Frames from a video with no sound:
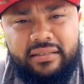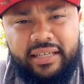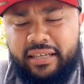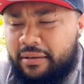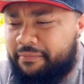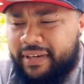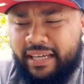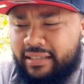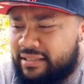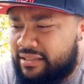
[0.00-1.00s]

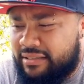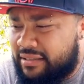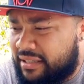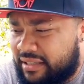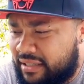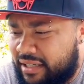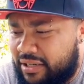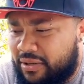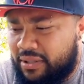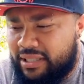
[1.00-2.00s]
And
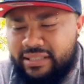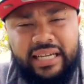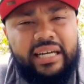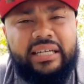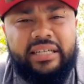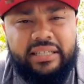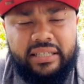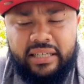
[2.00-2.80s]
and it's not good.